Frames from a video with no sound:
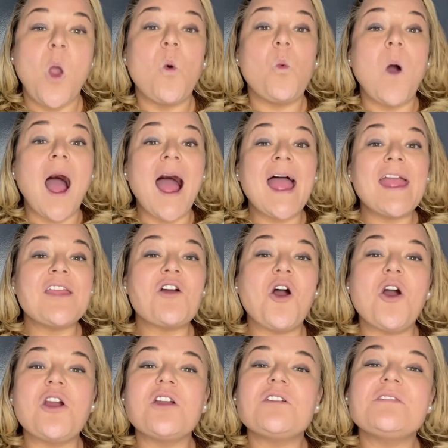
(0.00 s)
Why
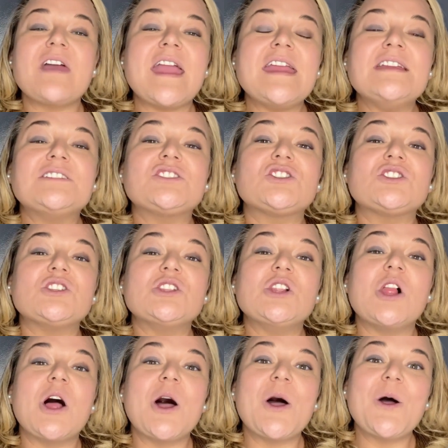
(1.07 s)
are they
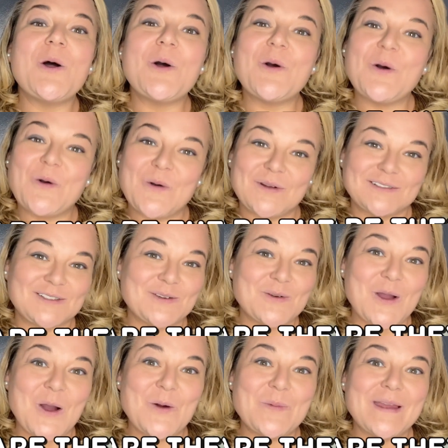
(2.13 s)
slow
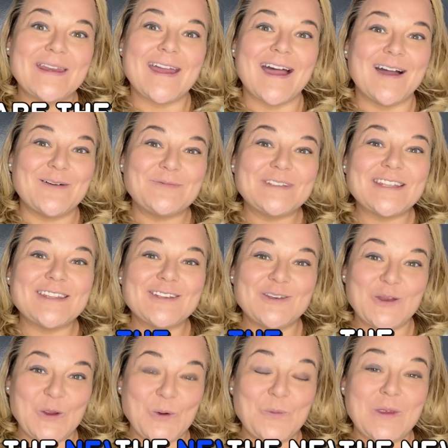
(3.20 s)
to open up to the
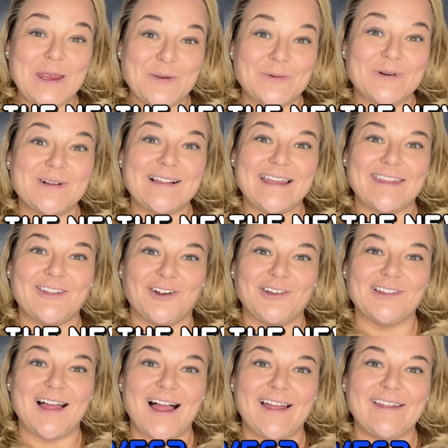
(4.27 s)
new people in
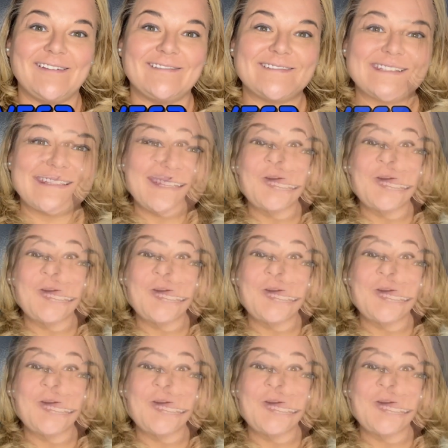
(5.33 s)
their lives?